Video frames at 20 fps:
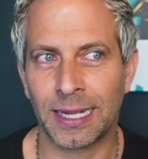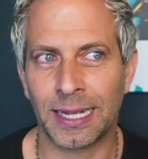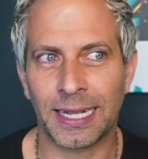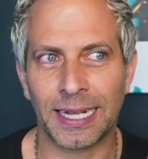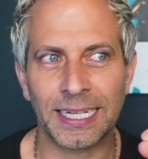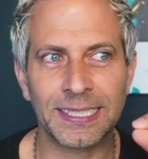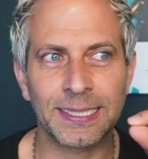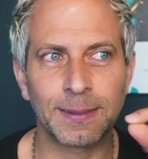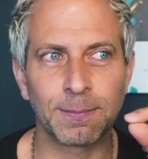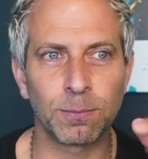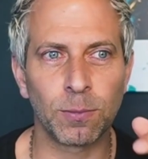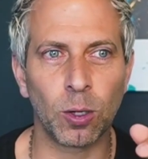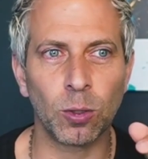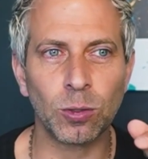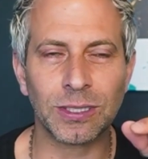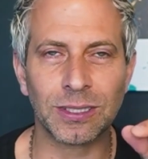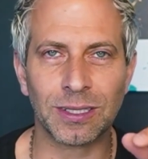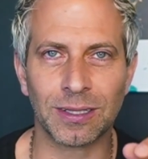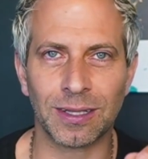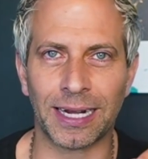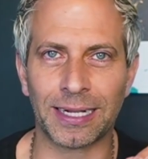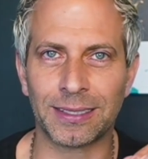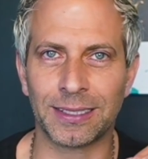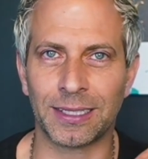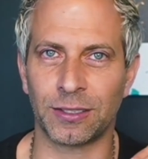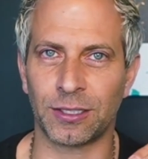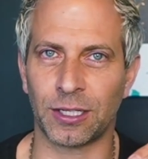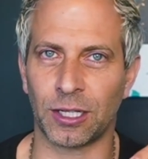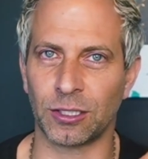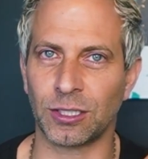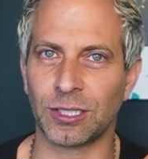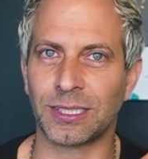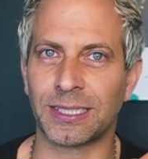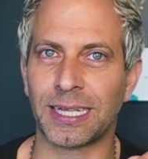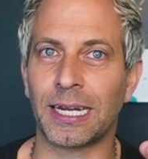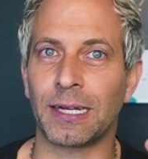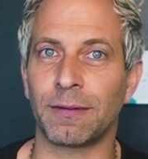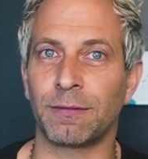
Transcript: is most likely on the other side of